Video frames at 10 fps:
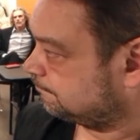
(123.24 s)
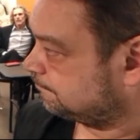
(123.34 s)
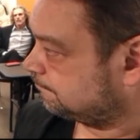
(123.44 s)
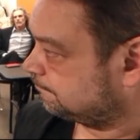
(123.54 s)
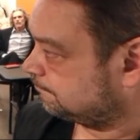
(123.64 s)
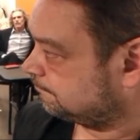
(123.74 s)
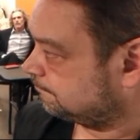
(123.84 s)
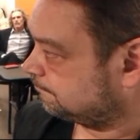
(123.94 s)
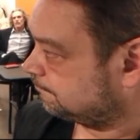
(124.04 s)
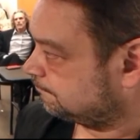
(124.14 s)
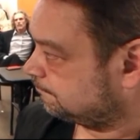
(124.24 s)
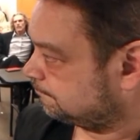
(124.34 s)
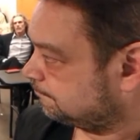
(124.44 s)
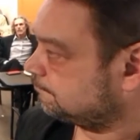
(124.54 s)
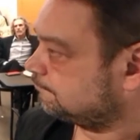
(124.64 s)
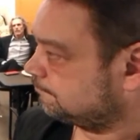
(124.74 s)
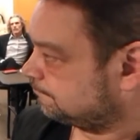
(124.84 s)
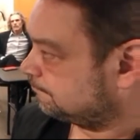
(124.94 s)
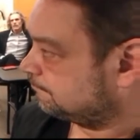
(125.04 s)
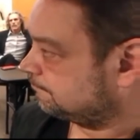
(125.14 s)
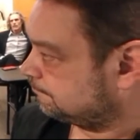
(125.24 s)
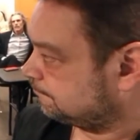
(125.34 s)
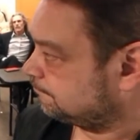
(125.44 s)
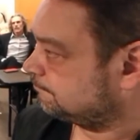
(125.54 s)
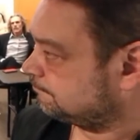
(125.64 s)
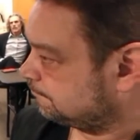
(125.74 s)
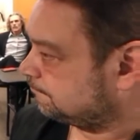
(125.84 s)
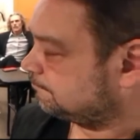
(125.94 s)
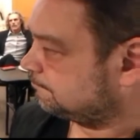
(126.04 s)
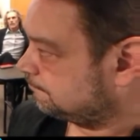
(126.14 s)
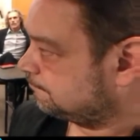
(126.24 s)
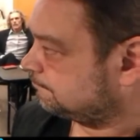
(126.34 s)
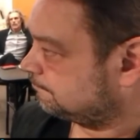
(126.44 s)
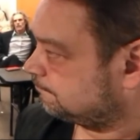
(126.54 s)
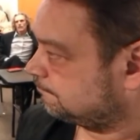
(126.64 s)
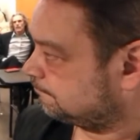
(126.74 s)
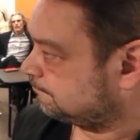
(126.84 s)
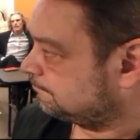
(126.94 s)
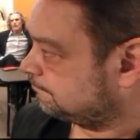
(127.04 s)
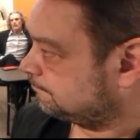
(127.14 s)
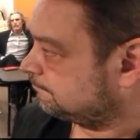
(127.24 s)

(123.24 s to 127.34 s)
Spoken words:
This person isn't speaking.